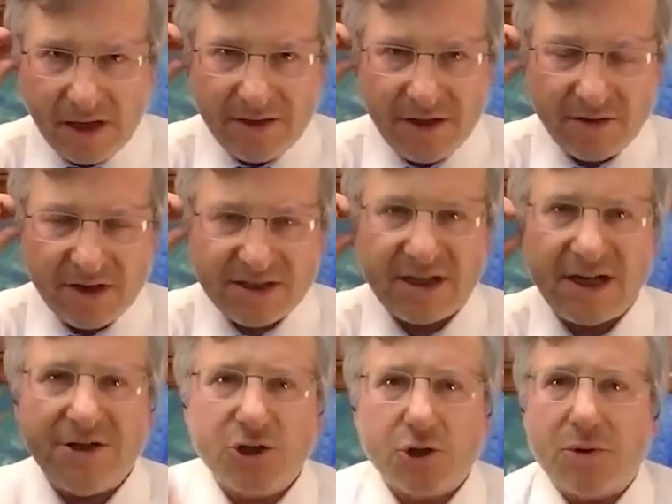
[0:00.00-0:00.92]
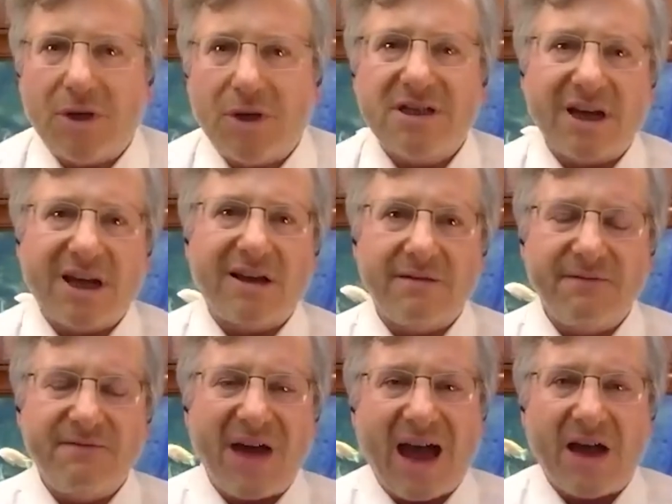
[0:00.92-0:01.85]
Right. There is an intrinsic
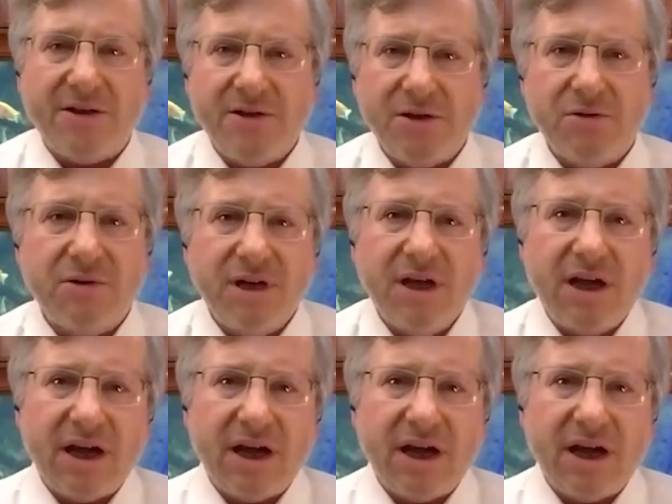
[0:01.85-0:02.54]
value,